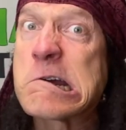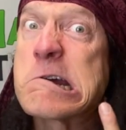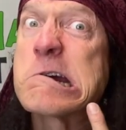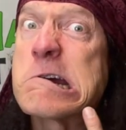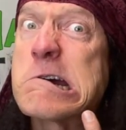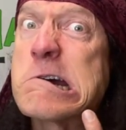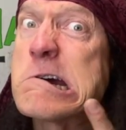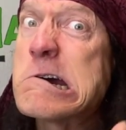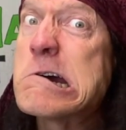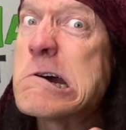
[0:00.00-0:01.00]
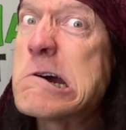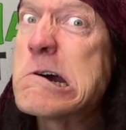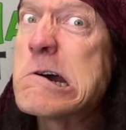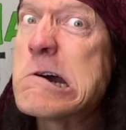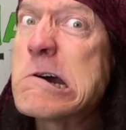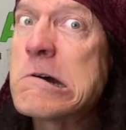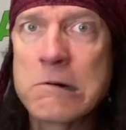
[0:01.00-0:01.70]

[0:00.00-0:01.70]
(no one is talking)